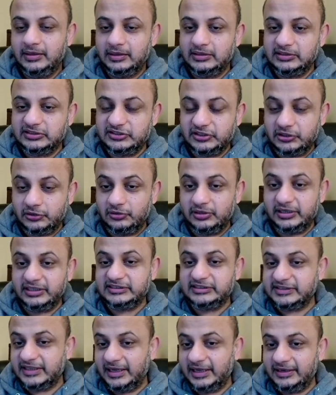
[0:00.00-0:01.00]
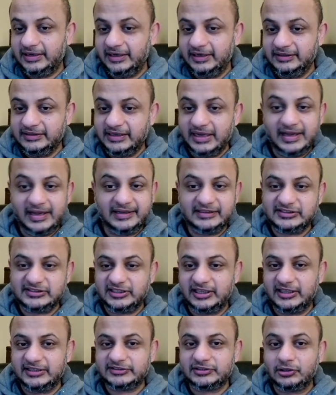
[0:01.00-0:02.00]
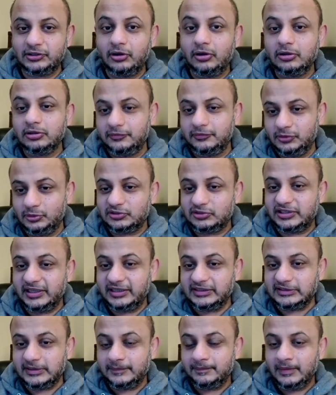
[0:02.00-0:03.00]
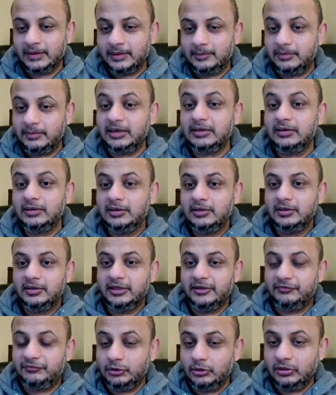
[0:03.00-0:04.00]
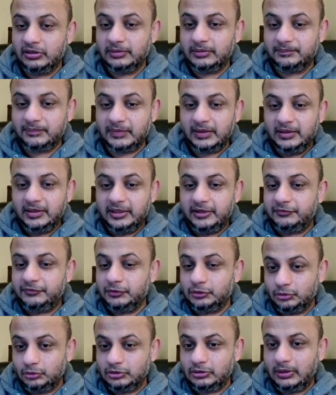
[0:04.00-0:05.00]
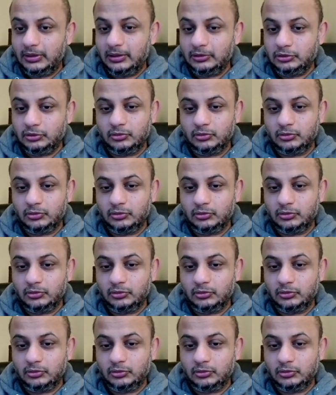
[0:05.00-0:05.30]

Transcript: security scanning, DAST, SAST, all of those things. But if you don't know how to